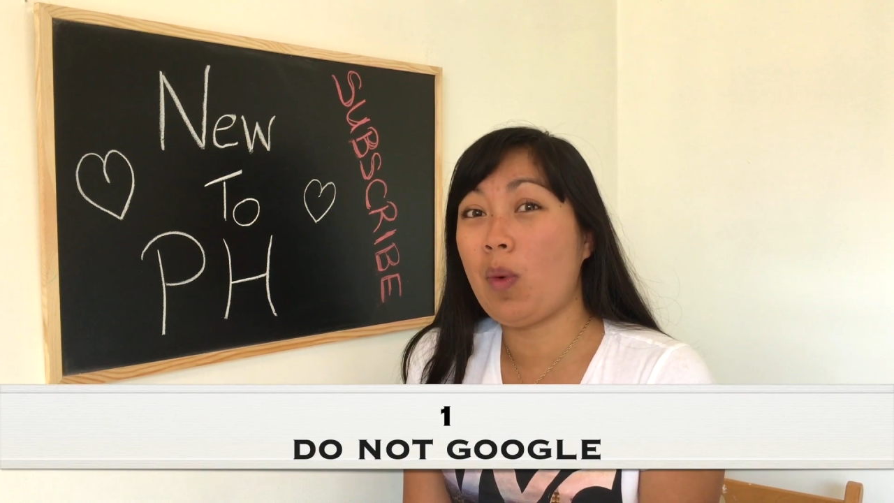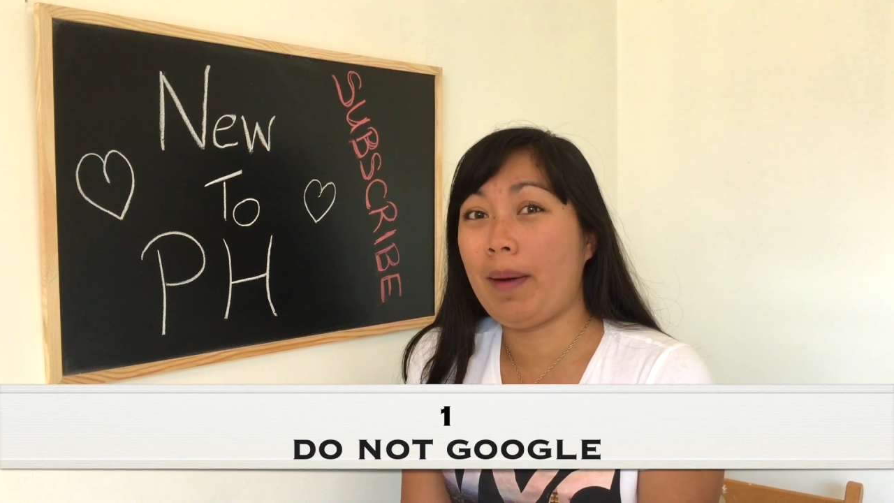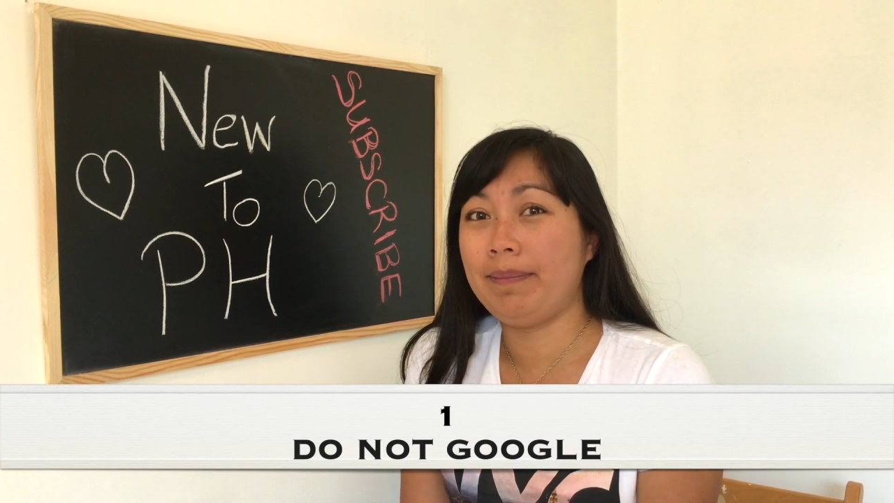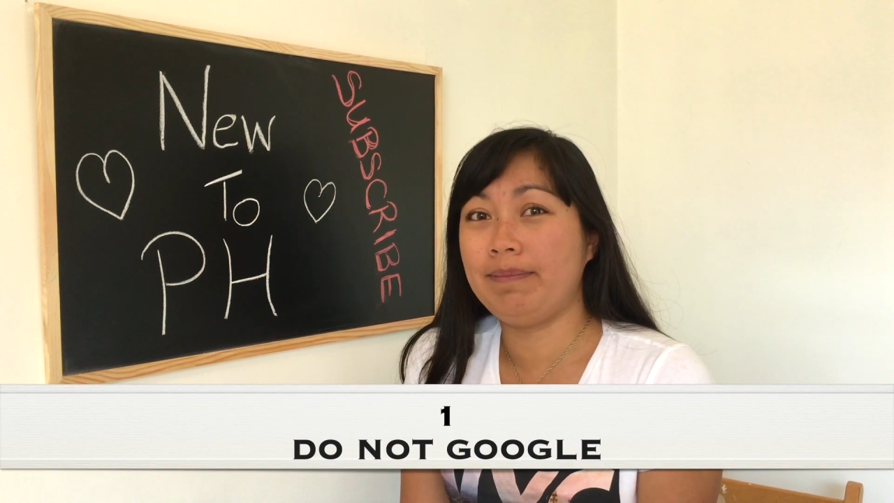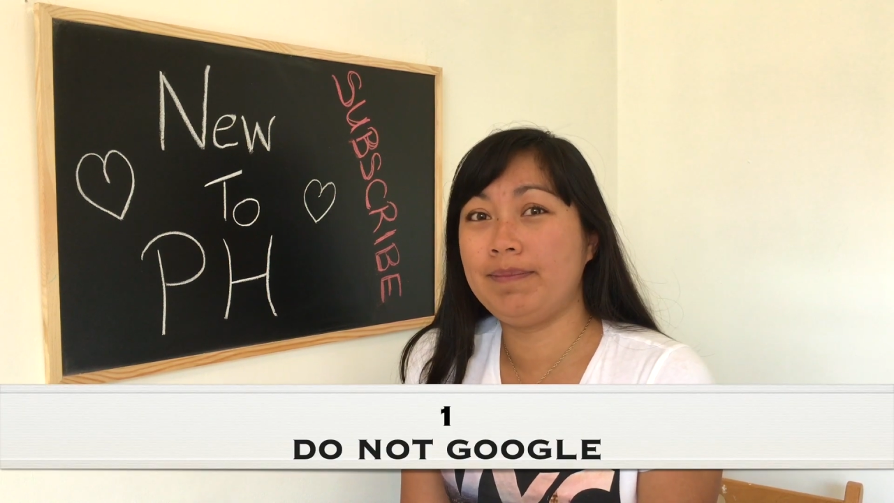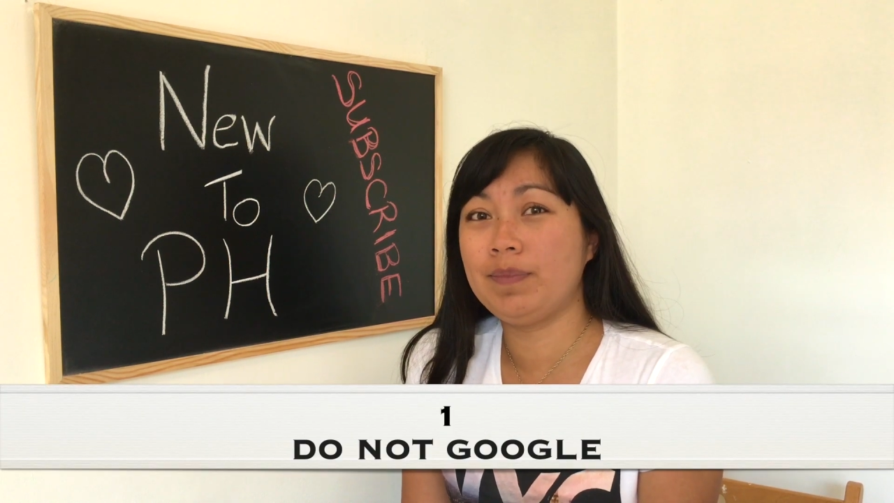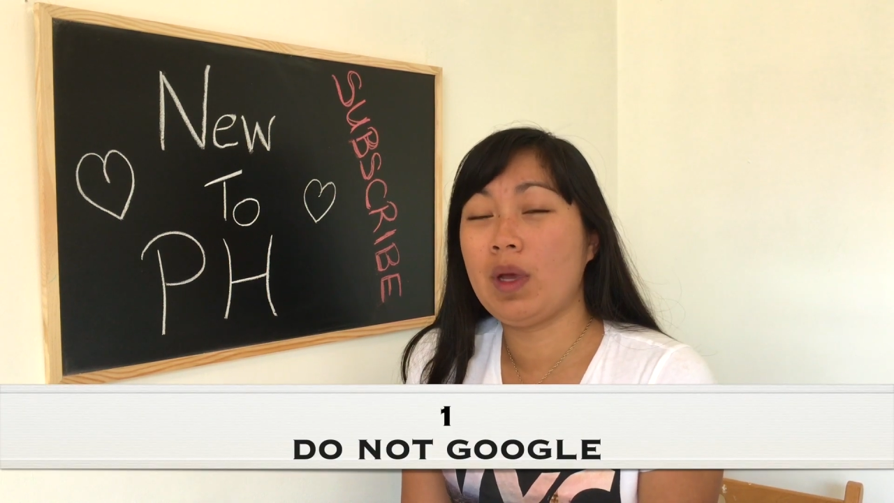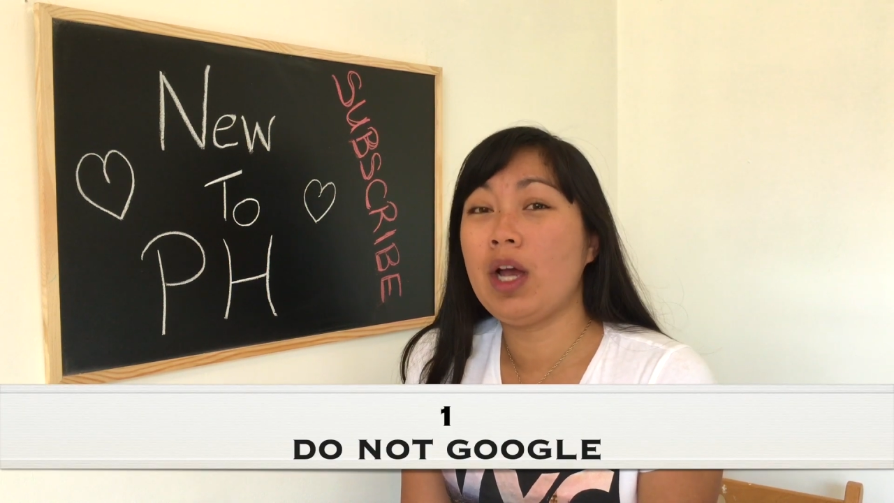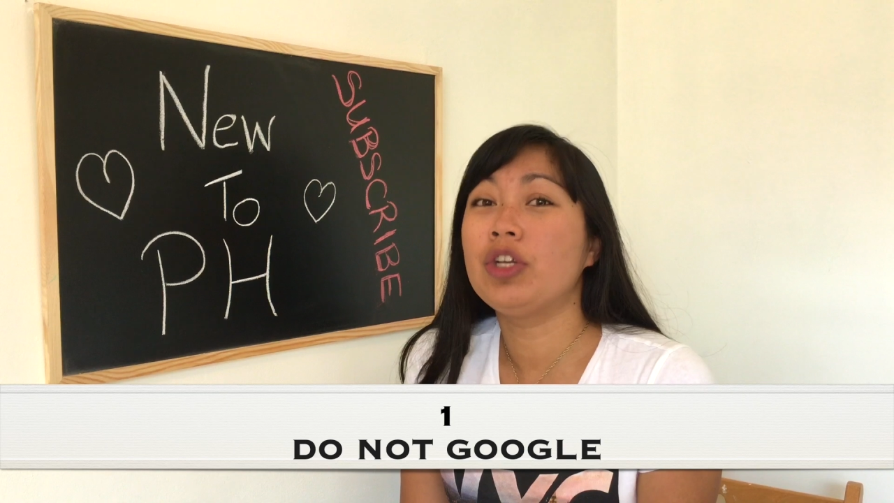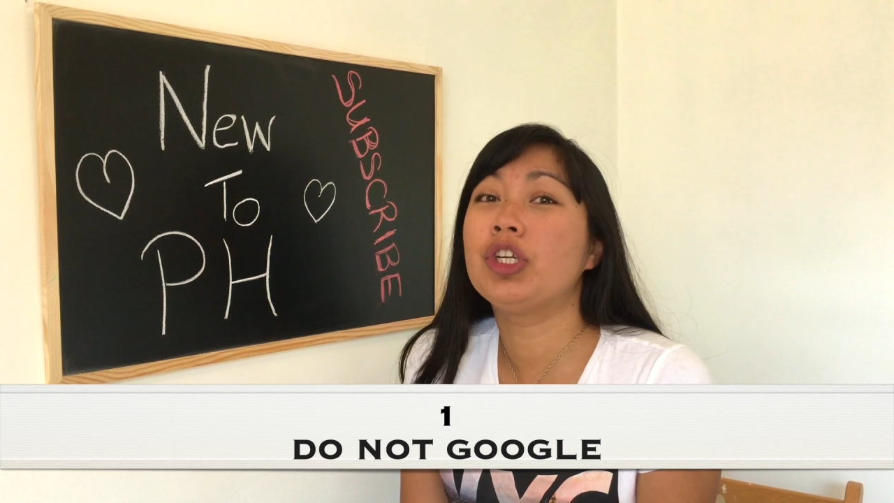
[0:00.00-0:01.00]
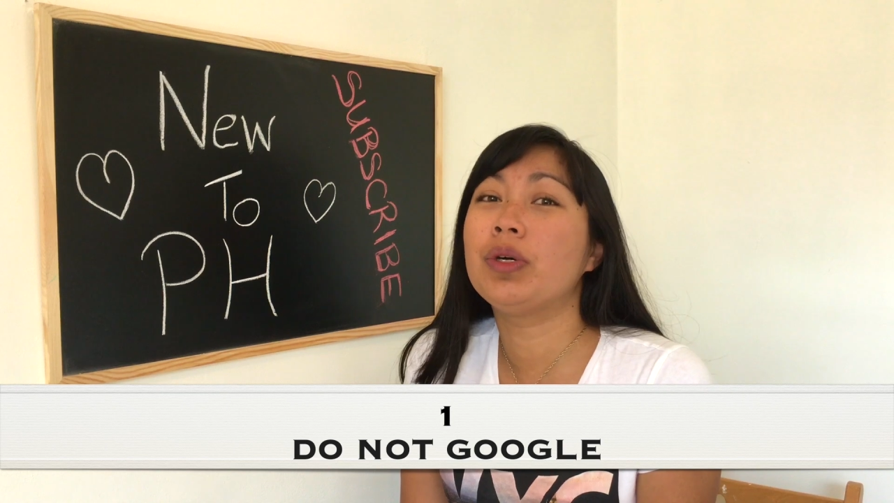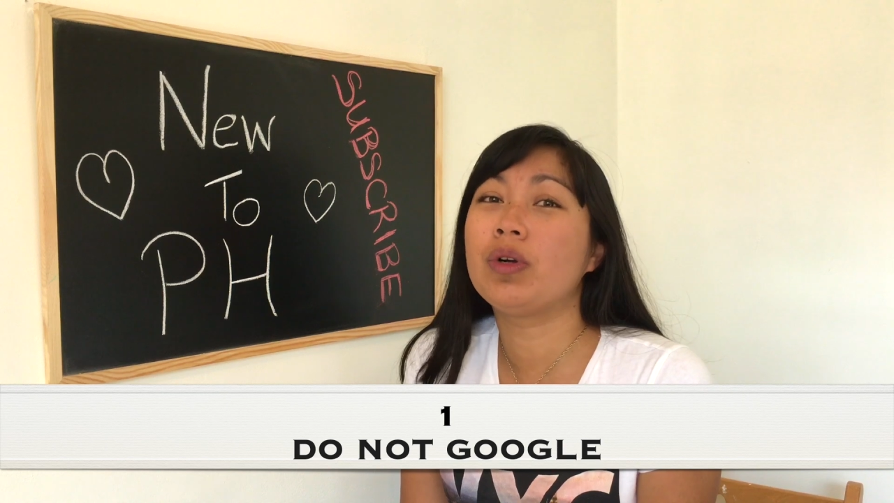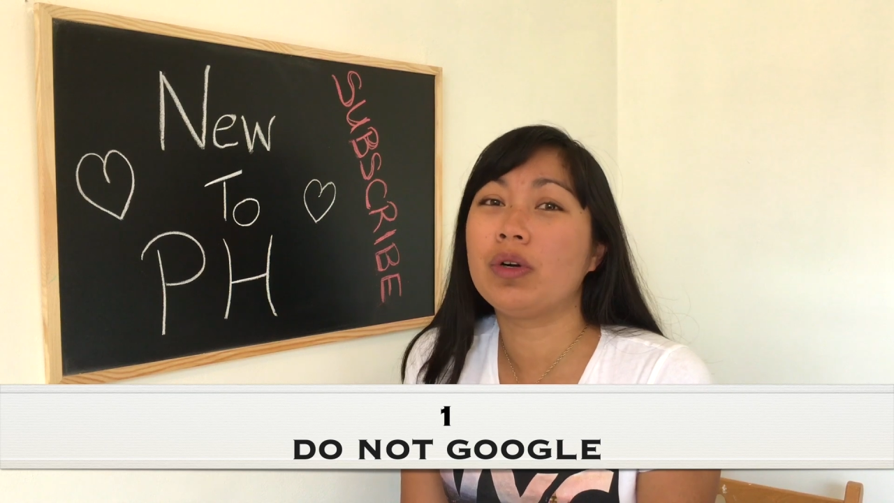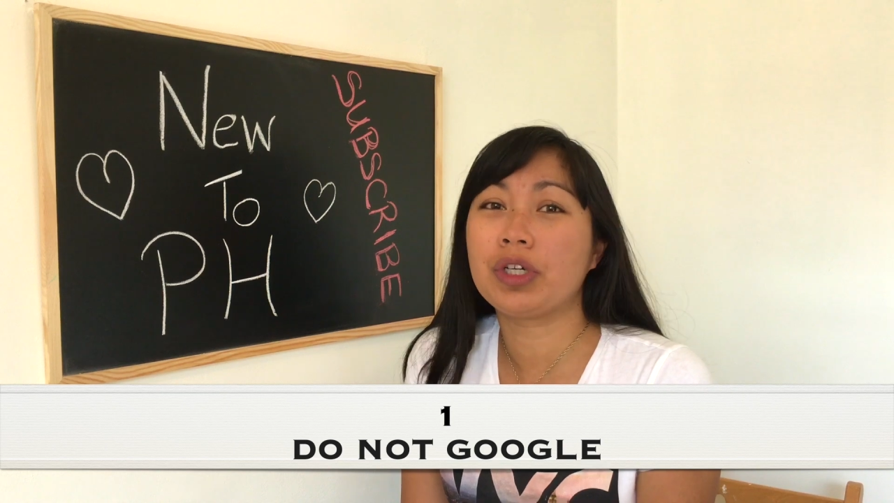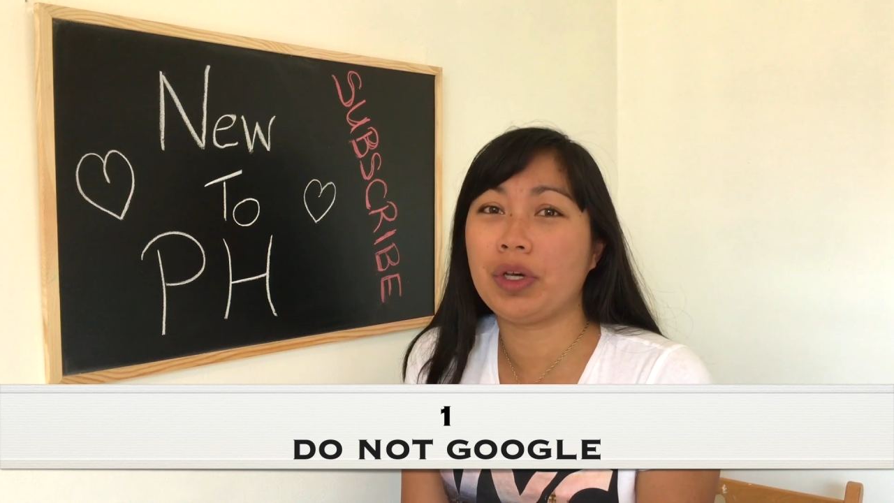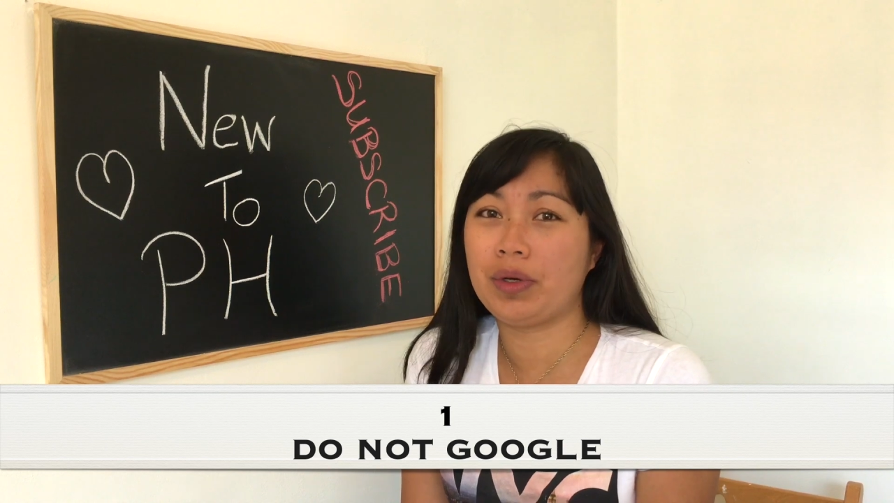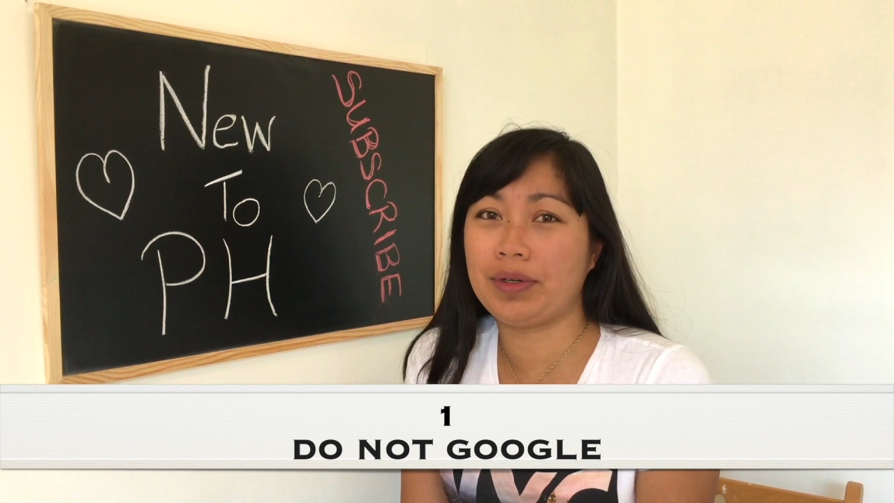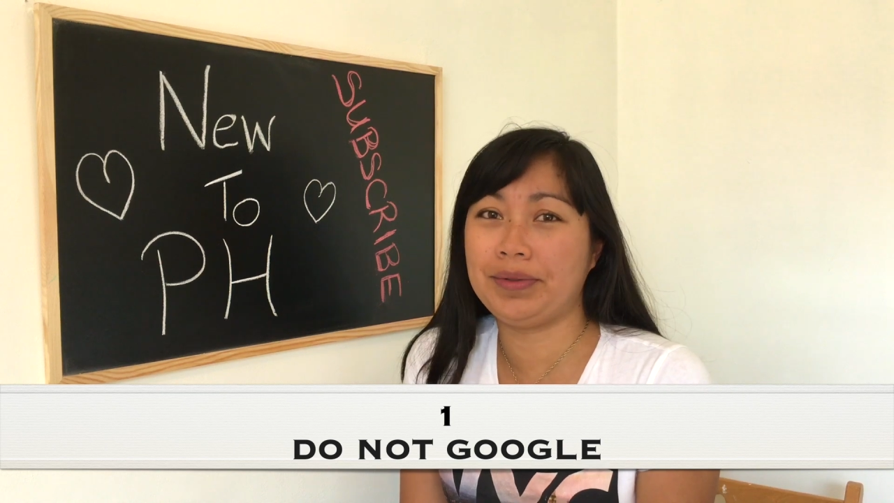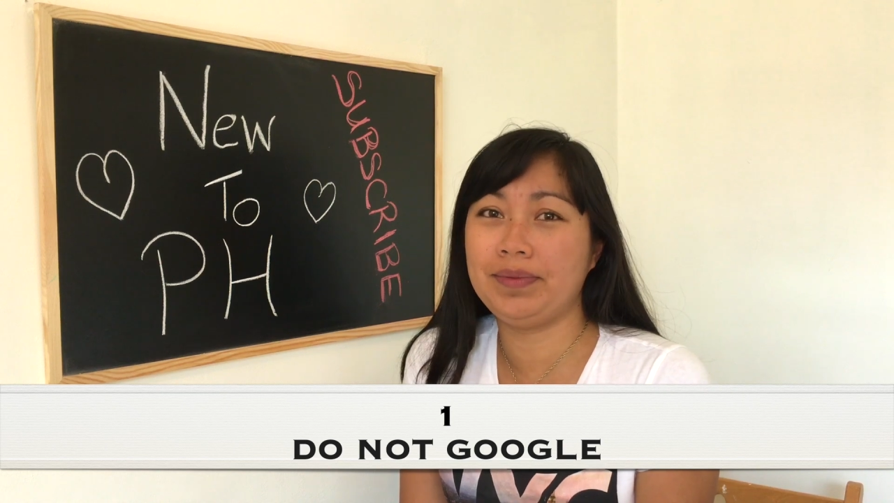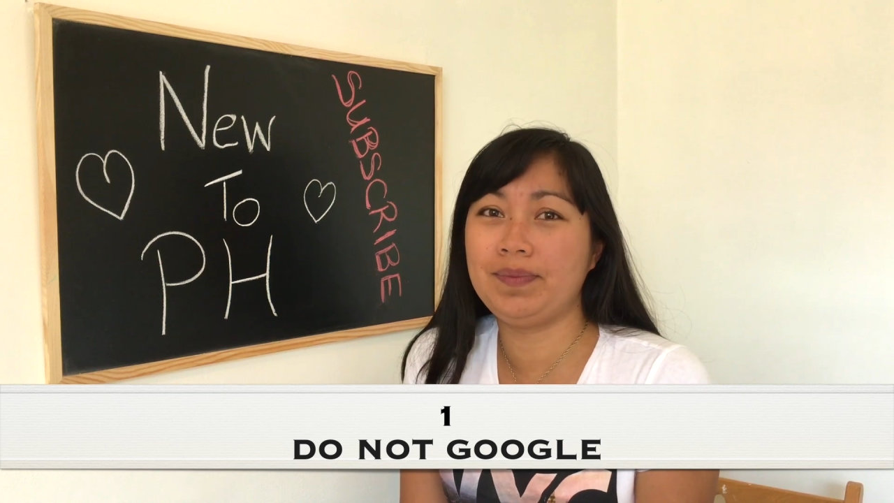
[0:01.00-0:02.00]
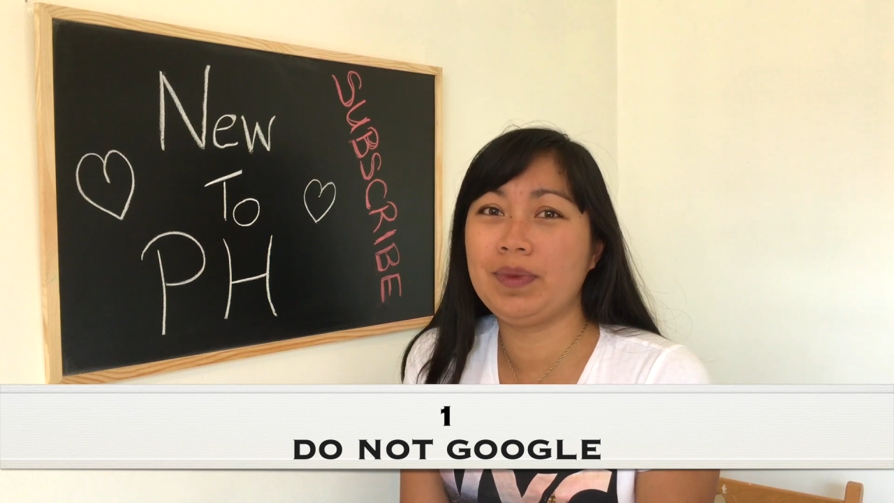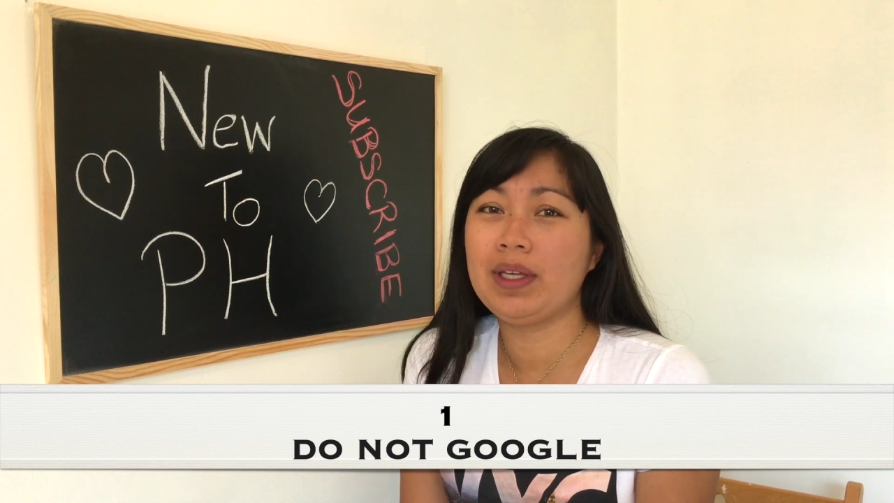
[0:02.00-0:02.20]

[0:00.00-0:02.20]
one, do not Google.